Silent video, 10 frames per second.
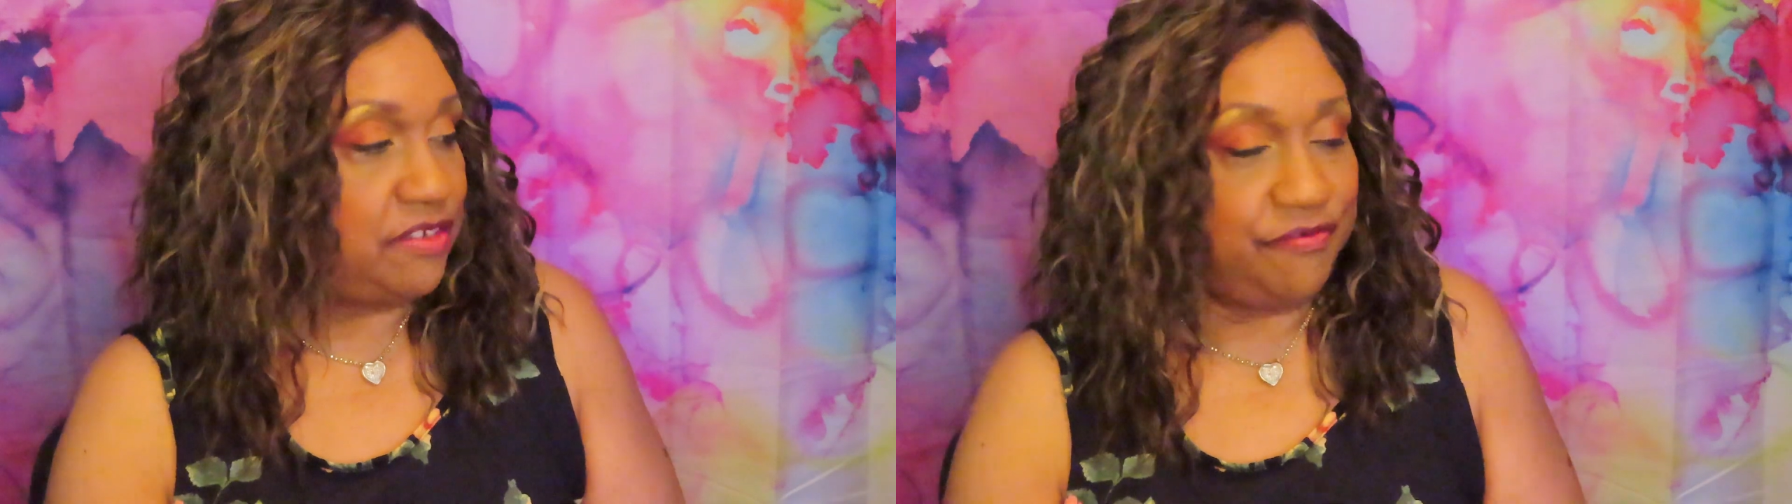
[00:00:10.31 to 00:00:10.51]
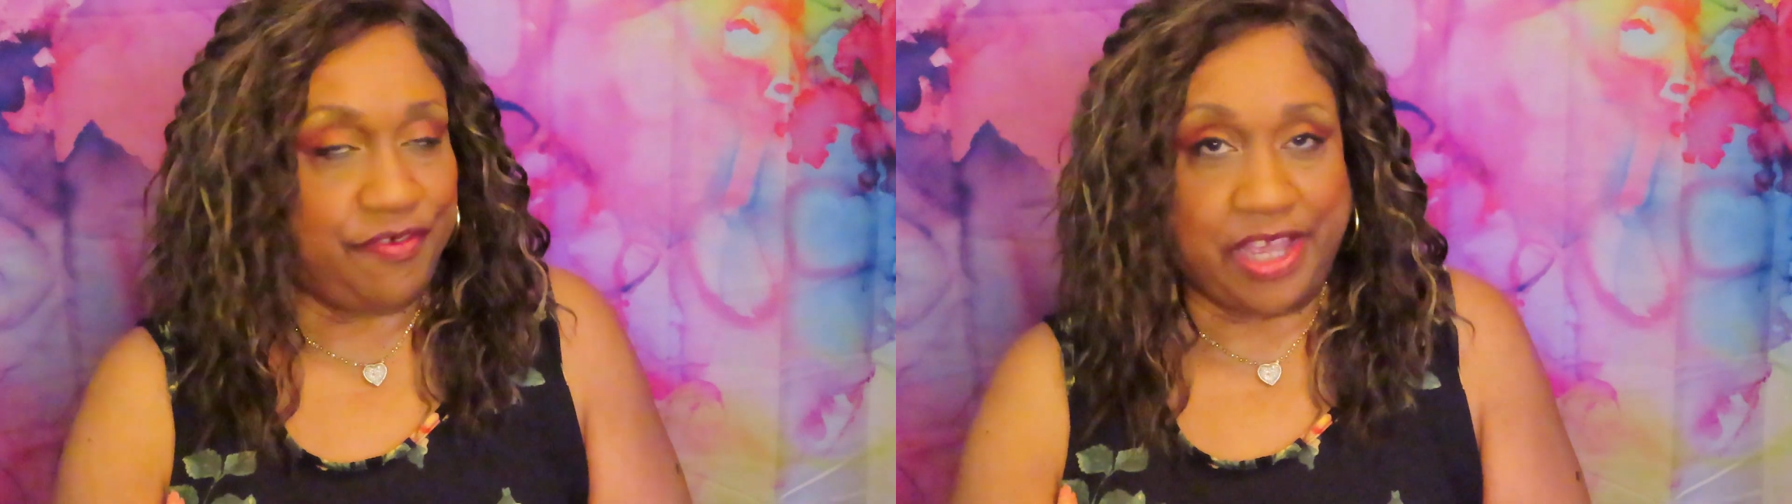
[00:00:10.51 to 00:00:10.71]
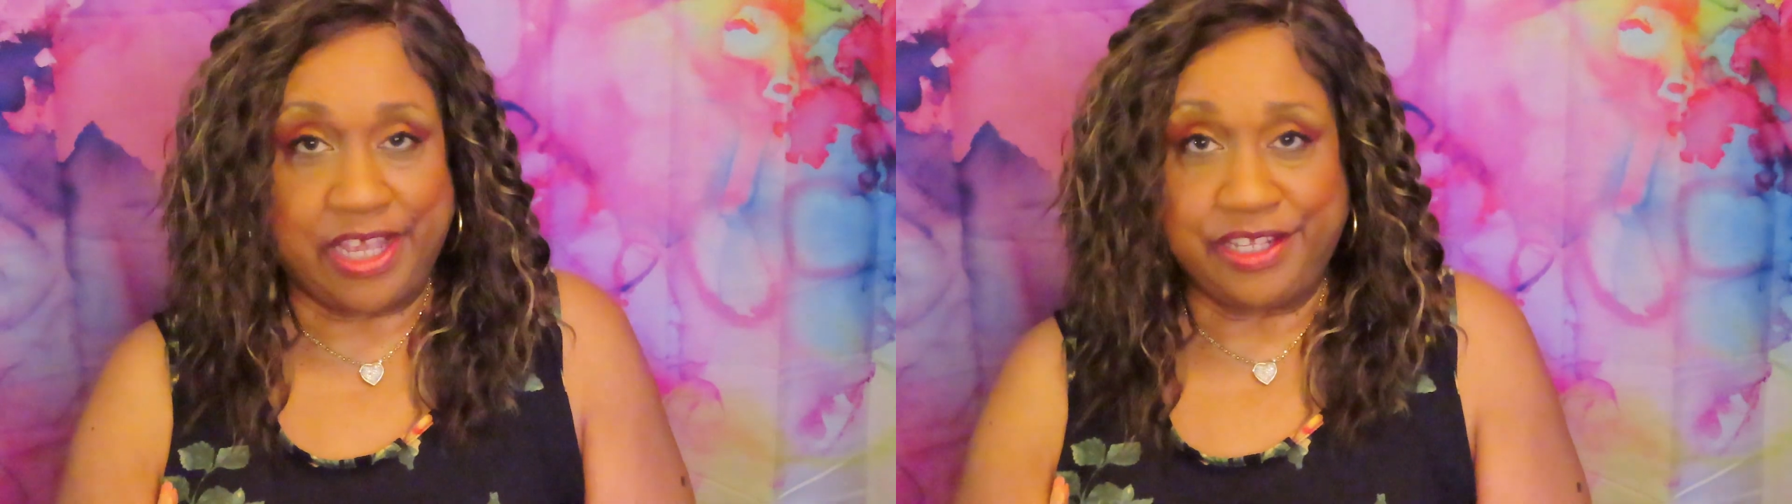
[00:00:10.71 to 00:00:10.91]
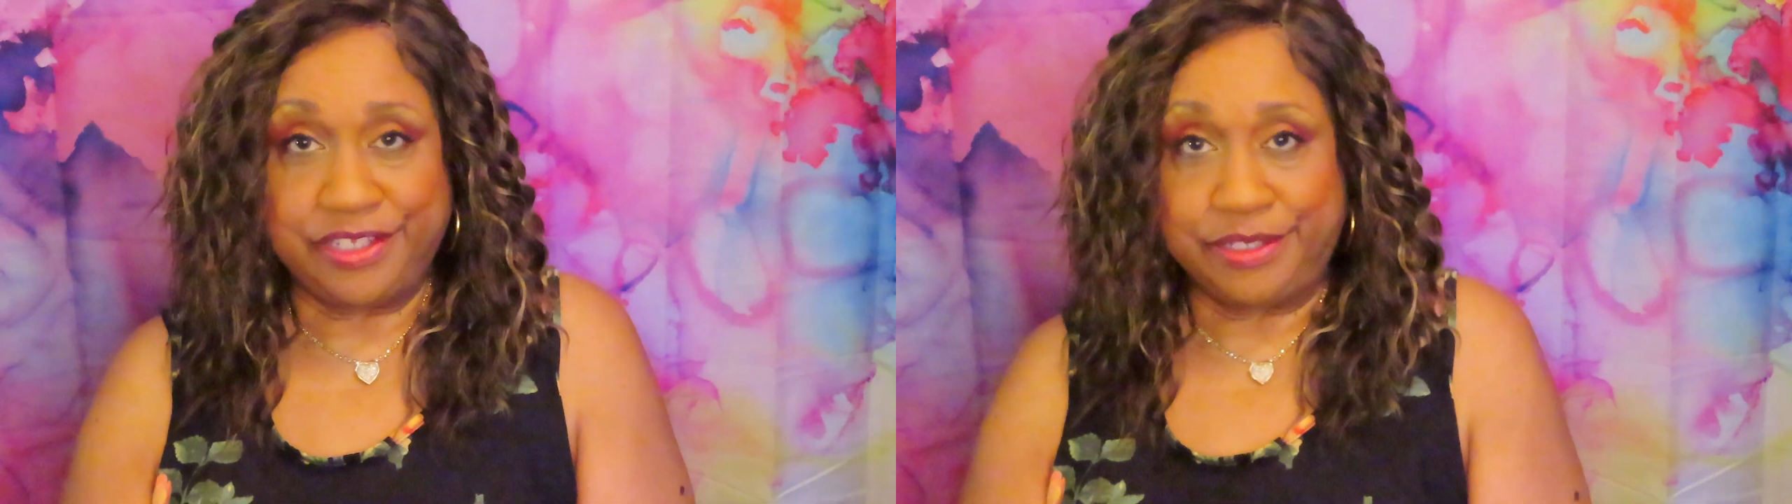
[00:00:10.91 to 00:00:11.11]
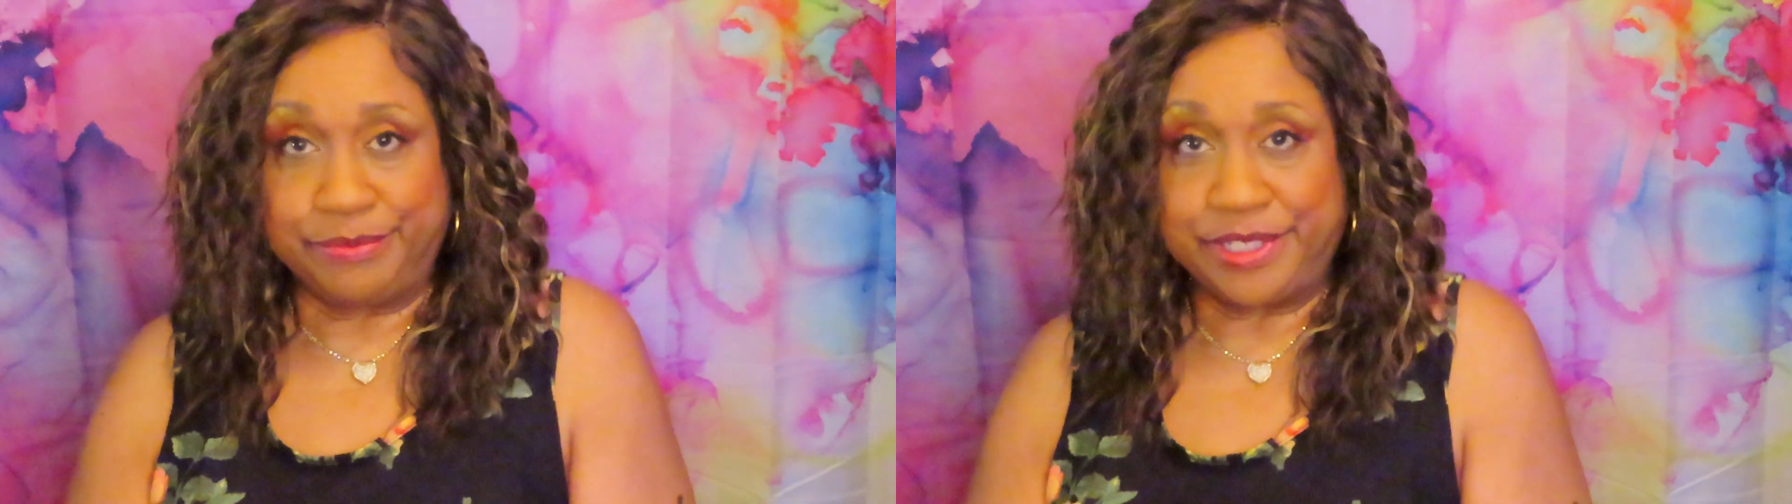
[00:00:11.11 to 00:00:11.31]
to
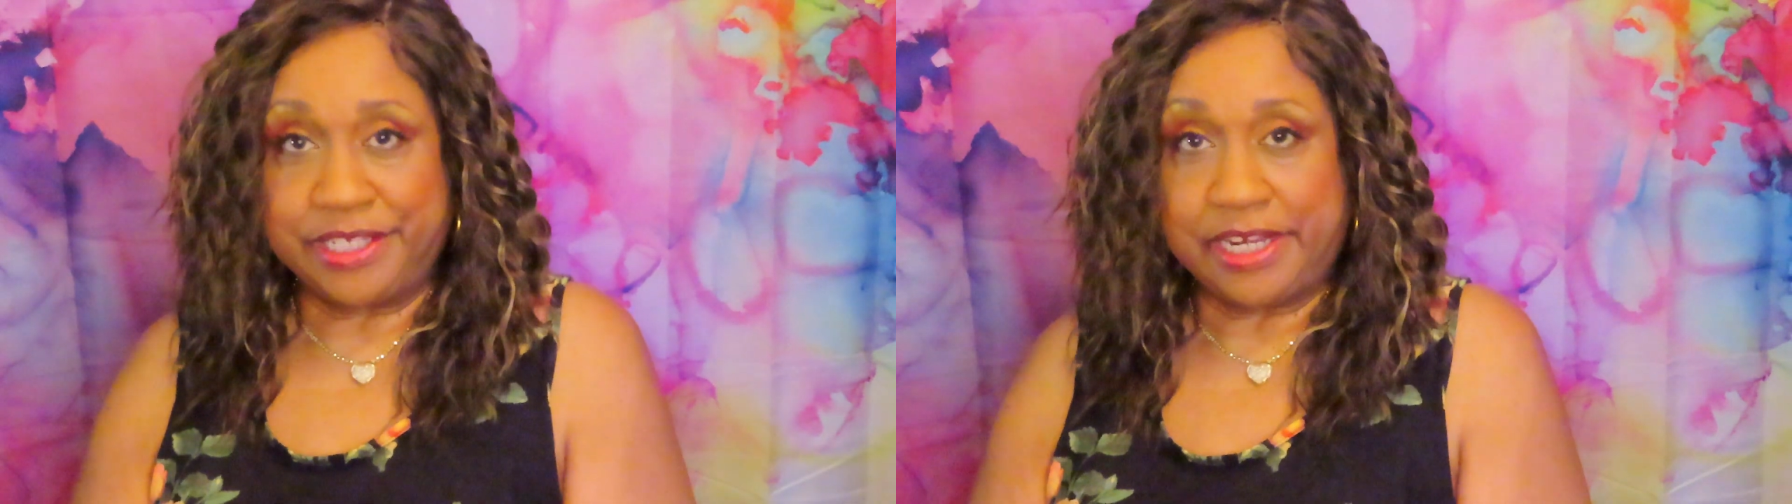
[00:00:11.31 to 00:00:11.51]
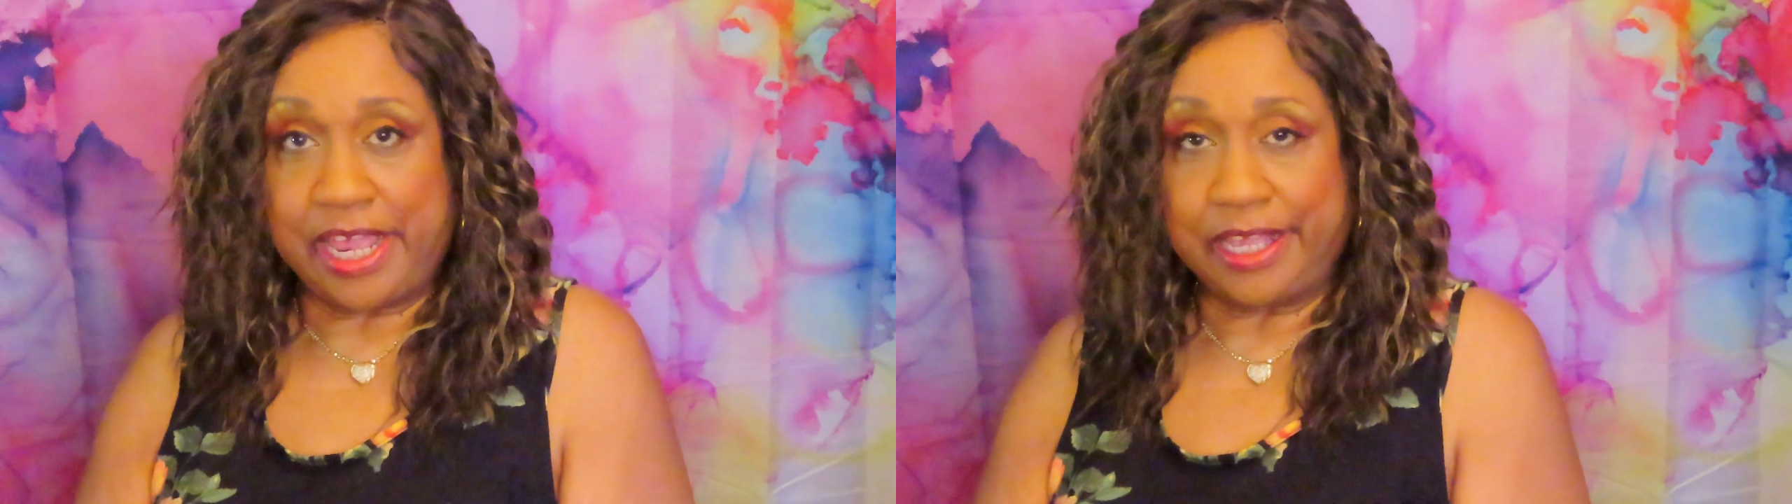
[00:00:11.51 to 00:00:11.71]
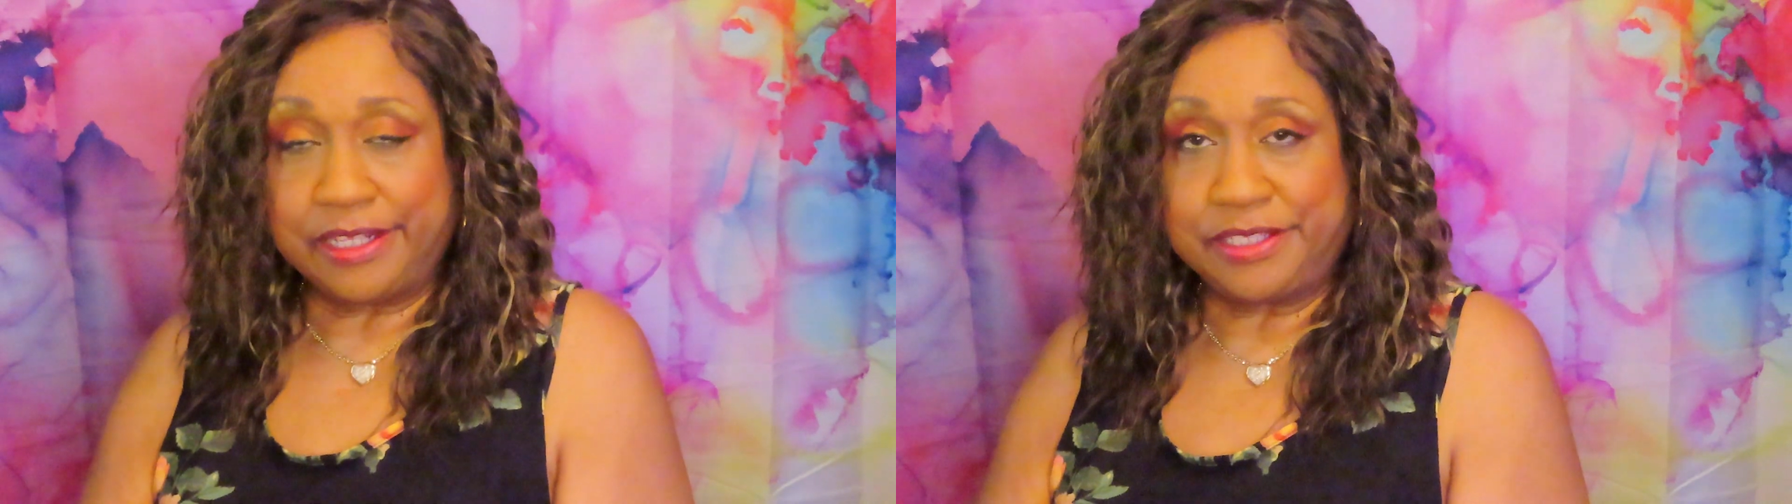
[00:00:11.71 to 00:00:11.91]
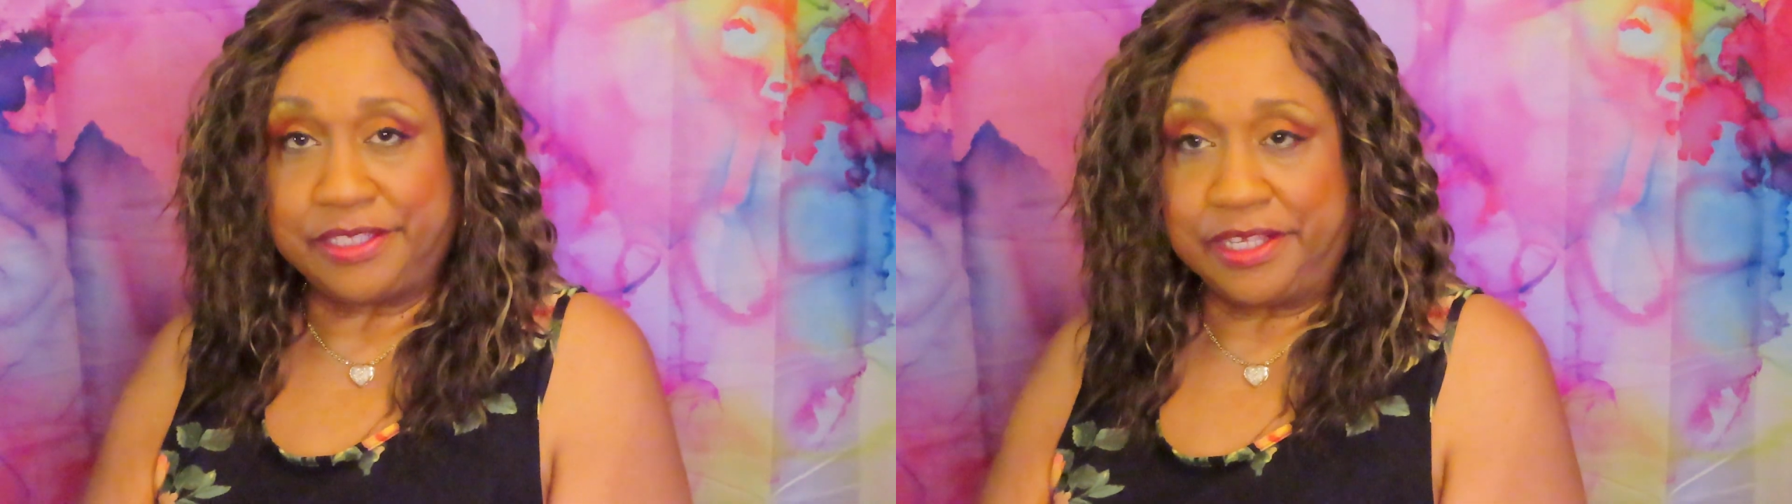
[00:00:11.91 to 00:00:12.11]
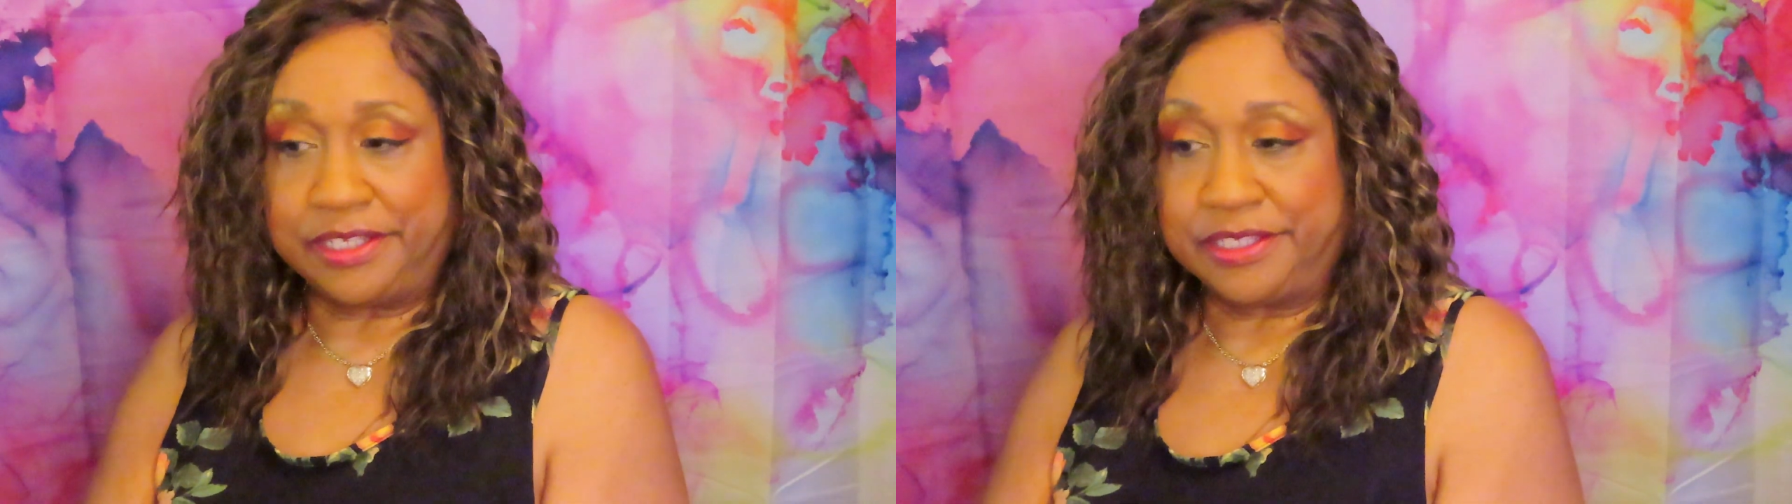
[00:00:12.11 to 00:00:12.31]
find some
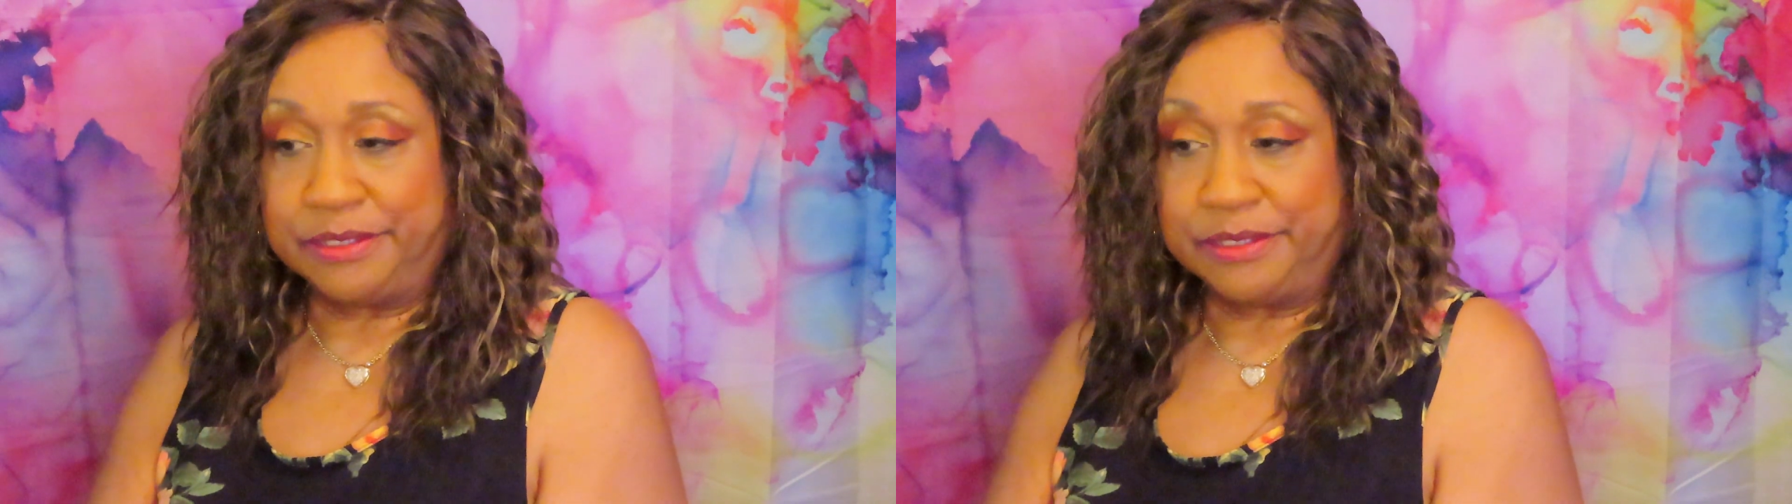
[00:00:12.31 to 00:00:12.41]
snacks and